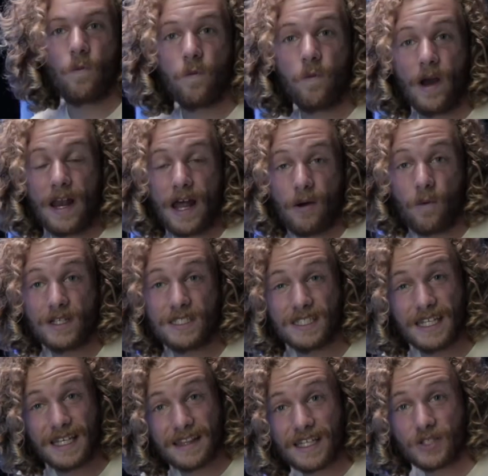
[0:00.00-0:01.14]
When I wasn't
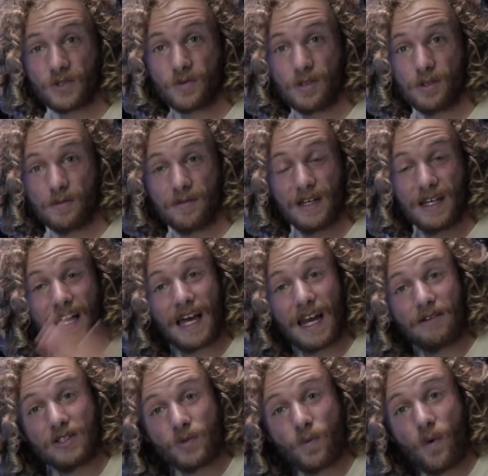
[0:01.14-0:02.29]
in this room and I
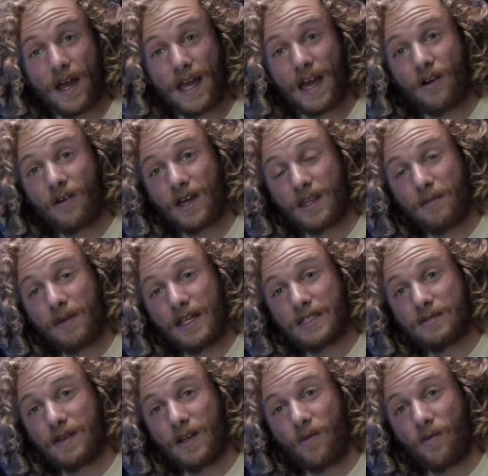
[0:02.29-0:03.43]
was way out in the
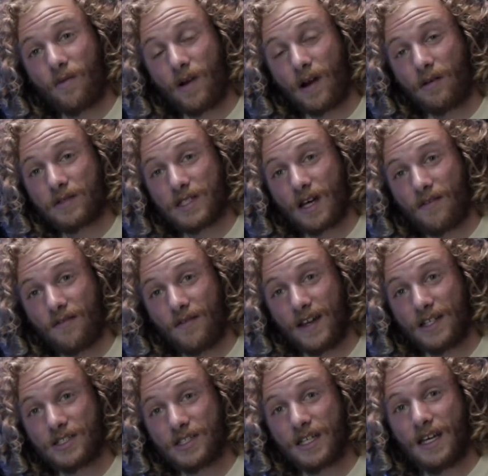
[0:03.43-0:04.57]
basement where it was
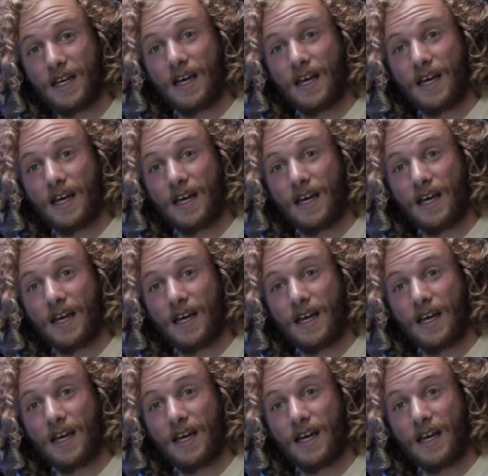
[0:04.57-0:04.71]
unfinished,